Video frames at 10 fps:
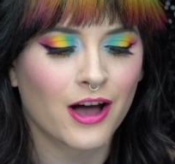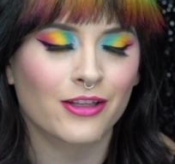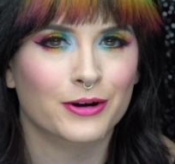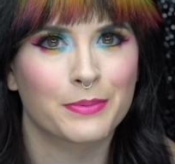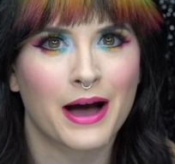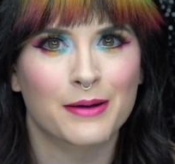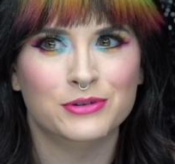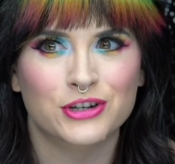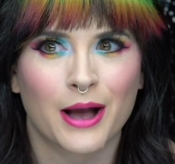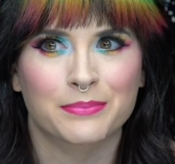Colourpop
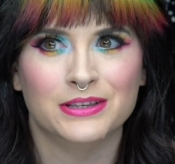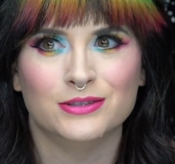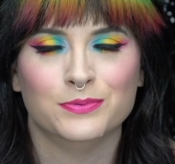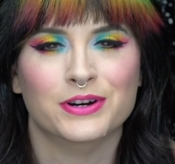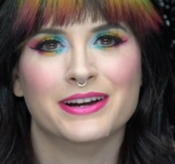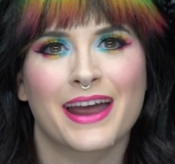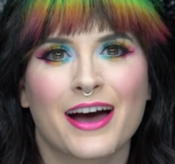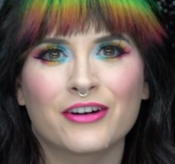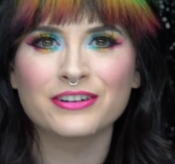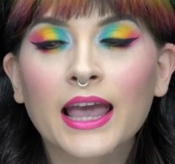shopping spree
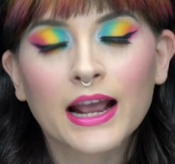now.